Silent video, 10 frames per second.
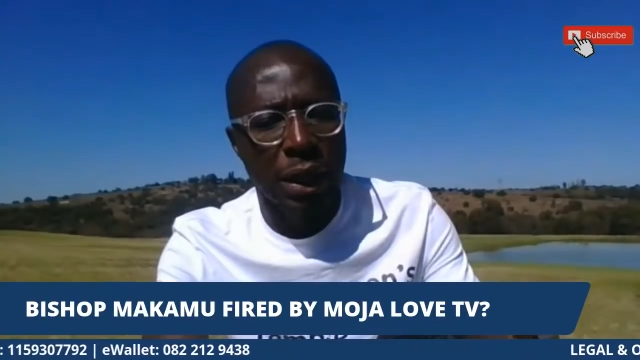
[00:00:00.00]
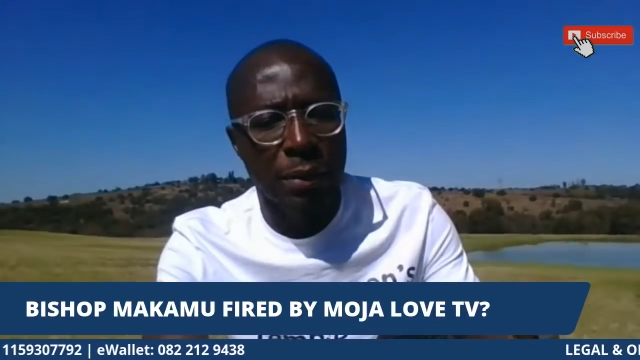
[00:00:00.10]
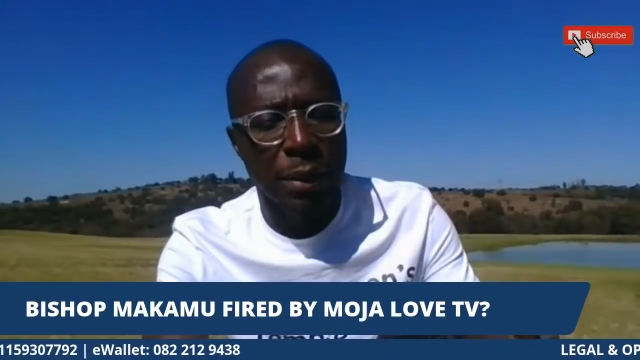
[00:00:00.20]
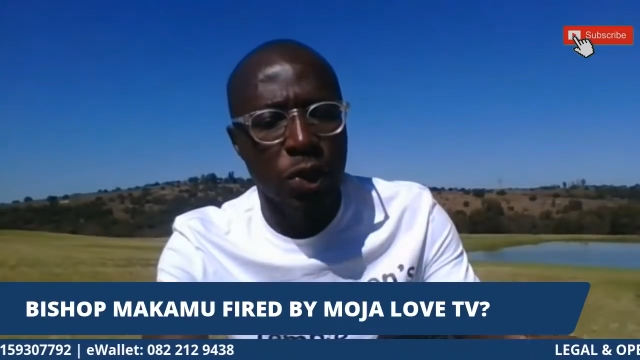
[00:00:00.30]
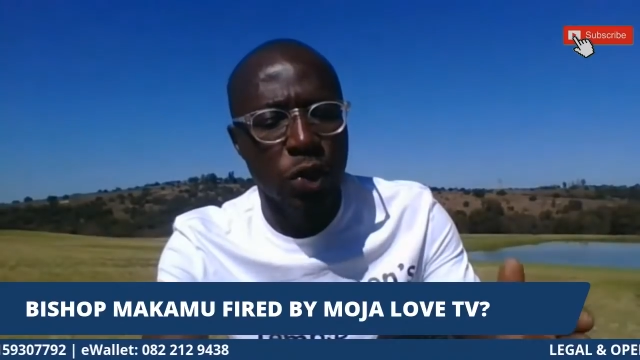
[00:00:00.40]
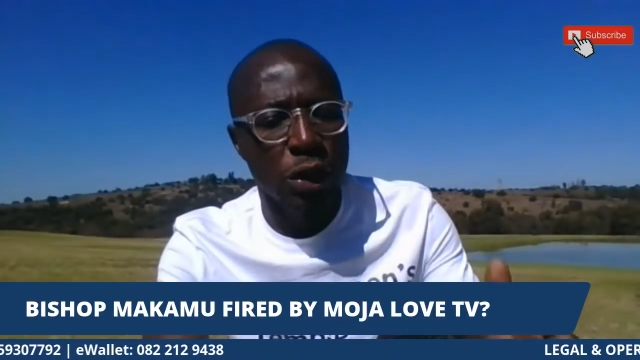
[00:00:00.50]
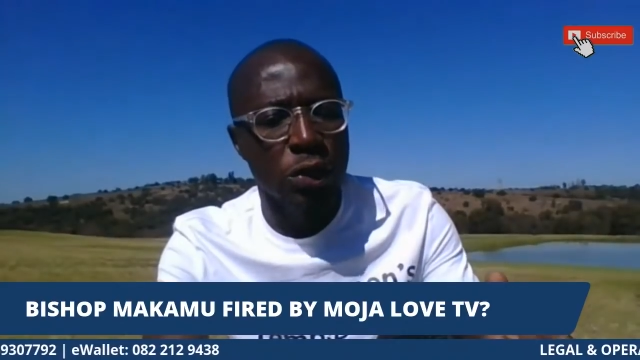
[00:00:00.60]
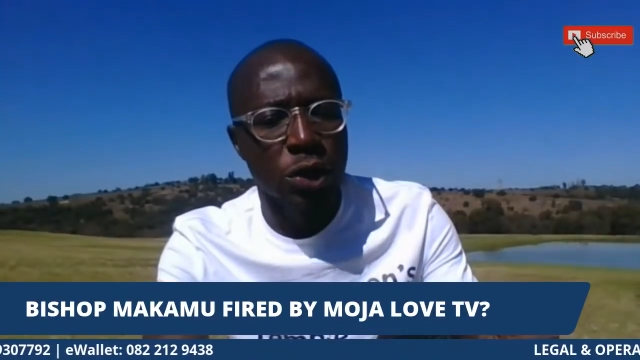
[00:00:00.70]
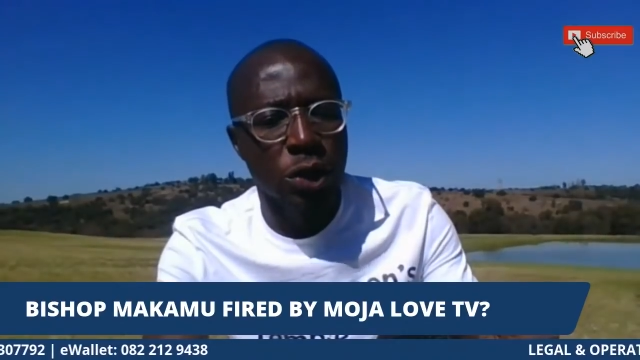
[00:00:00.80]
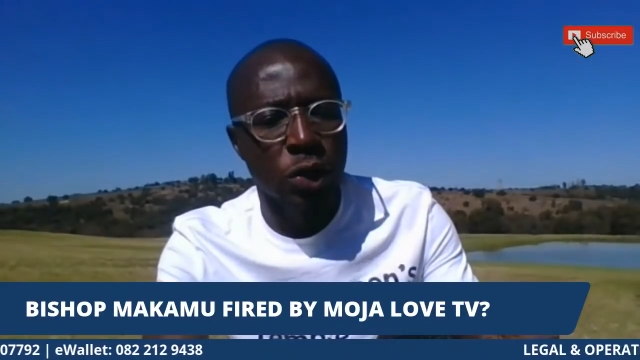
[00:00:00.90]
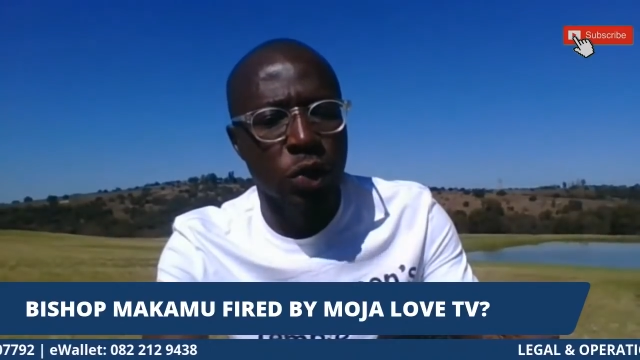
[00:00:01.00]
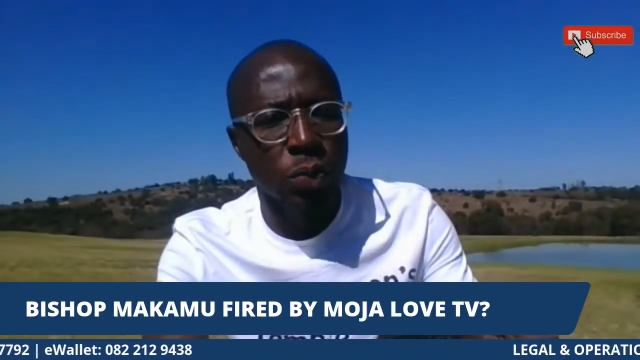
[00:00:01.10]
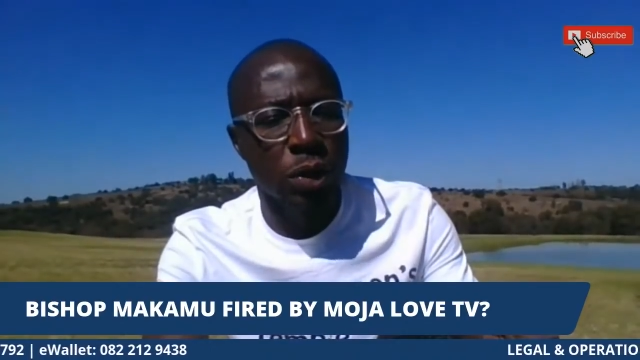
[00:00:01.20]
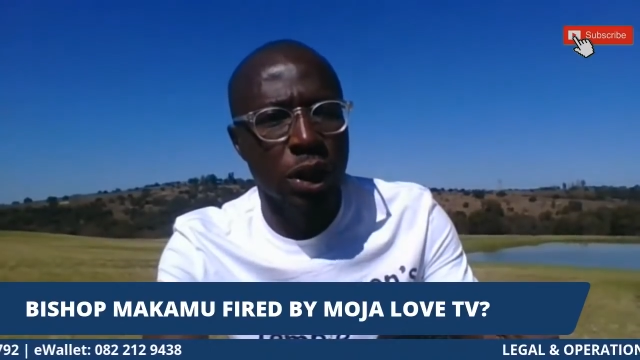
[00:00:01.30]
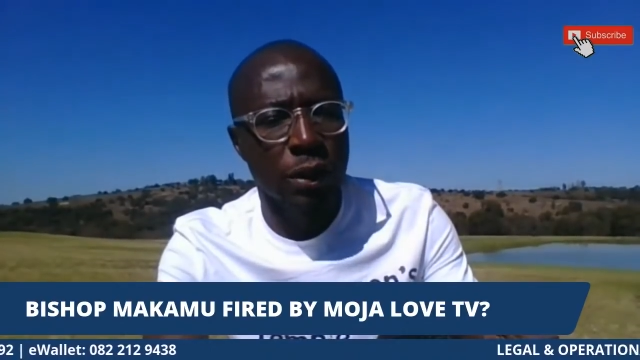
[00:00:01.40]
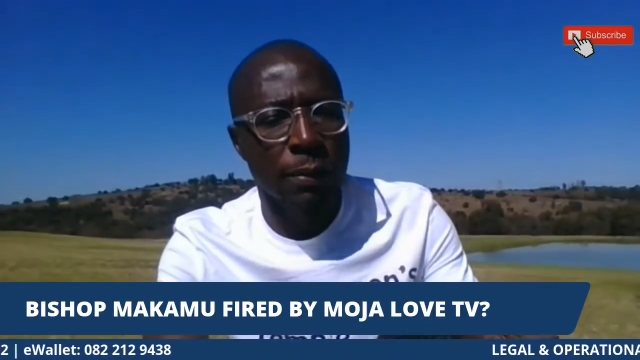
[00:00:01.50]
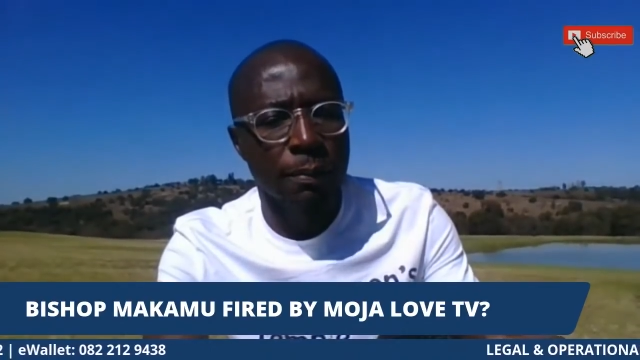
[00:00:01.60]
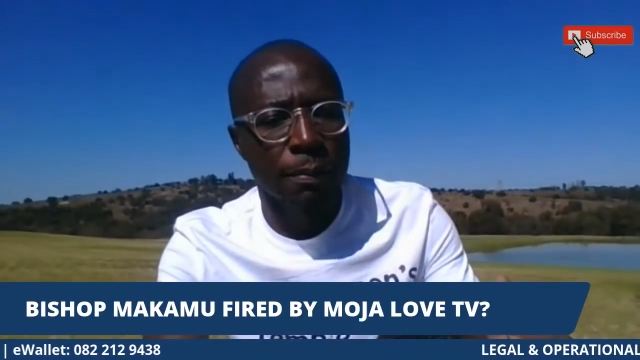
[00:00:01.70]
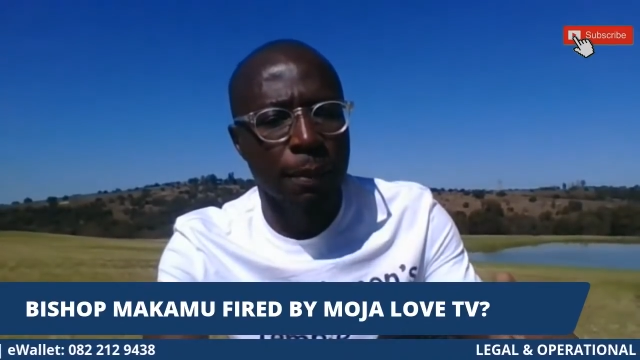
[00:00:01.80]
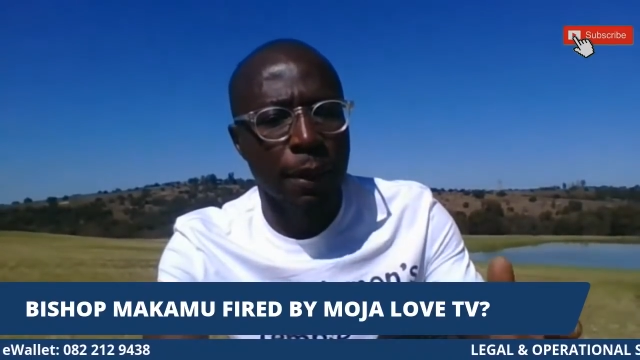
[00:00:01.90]
And may you continue to be
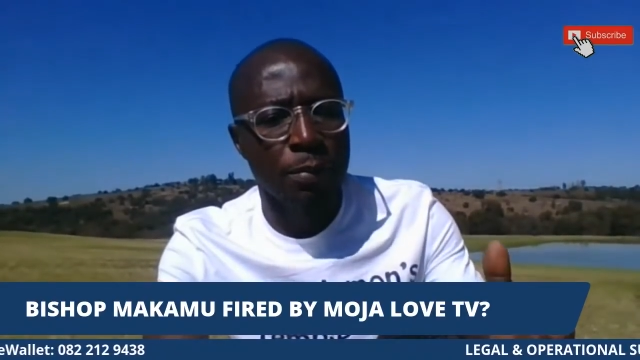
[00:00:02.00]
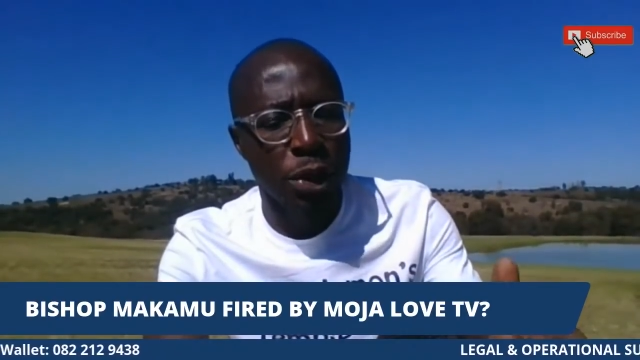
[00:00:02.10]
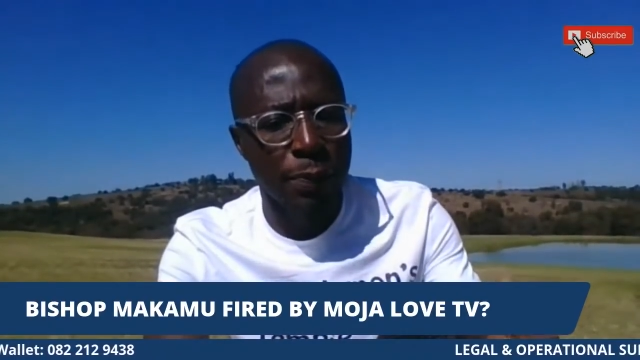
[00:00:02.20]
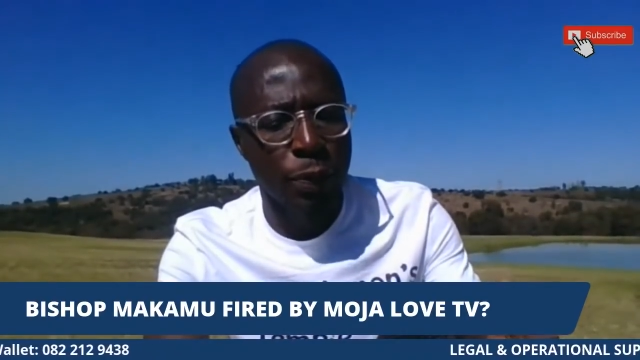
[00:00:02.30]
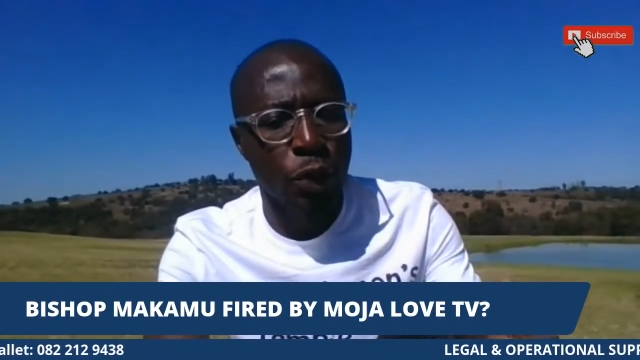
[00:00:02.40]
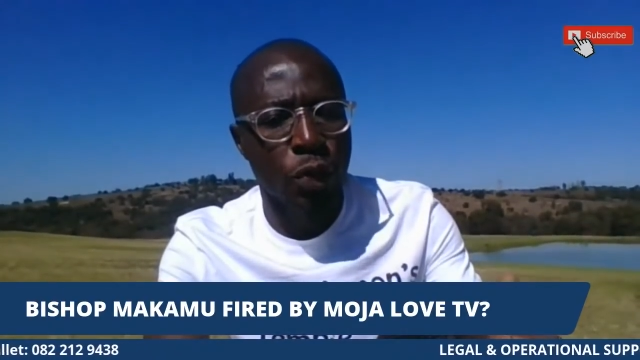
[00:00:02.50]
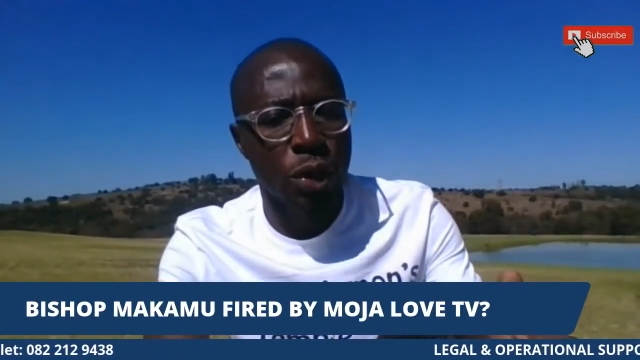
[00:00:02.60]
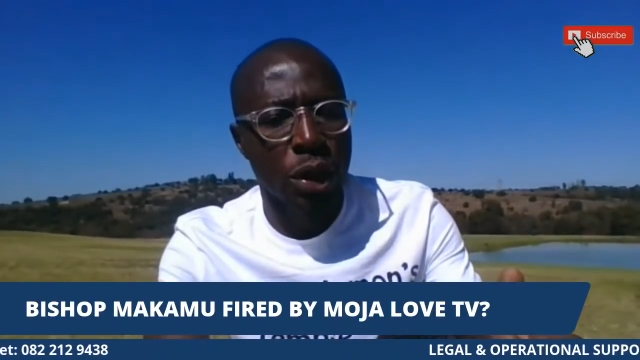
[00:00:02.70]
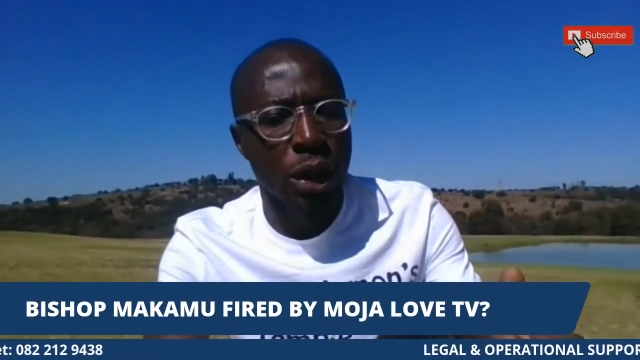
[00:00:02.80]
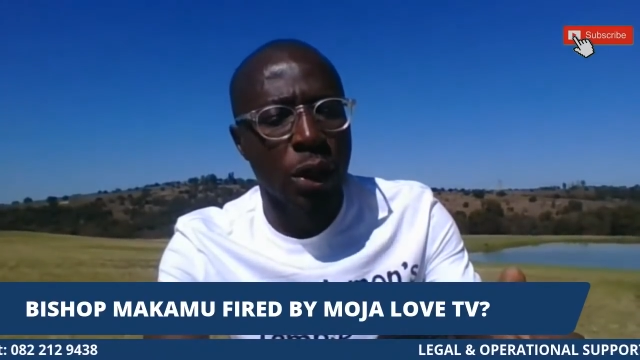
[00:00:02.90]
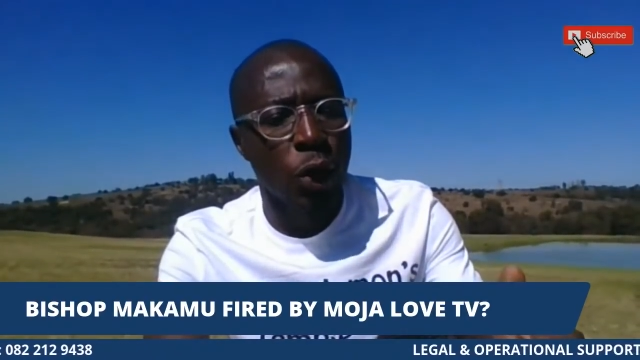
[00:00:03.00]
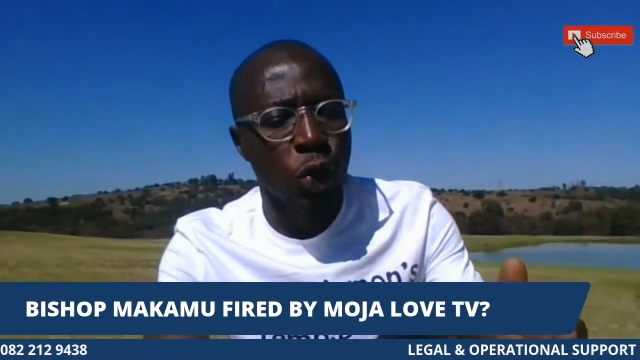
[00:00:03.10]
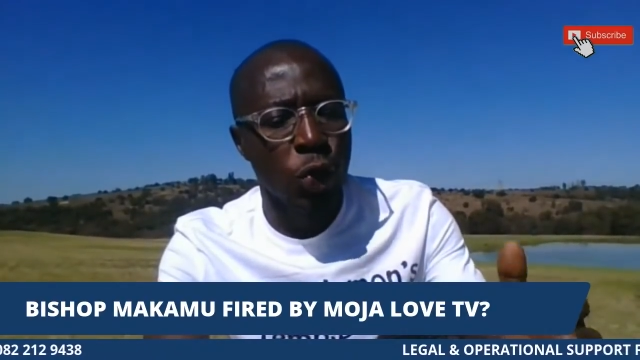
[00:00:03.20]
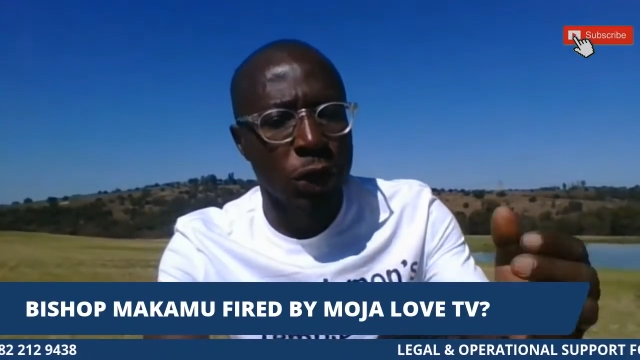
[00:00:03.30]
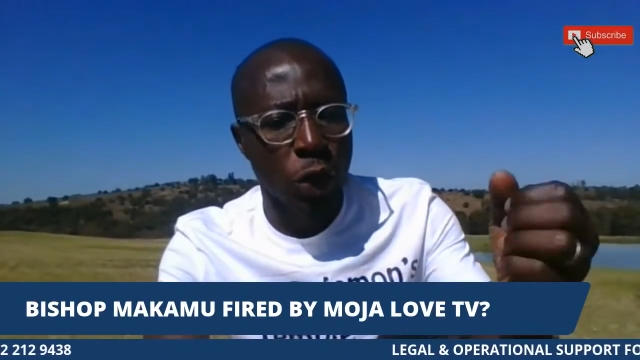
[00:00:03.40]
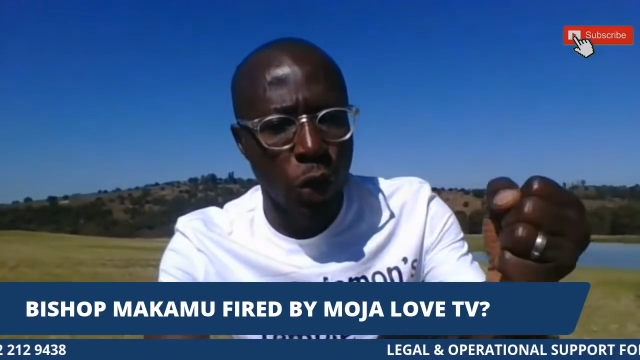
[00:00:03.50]
people who would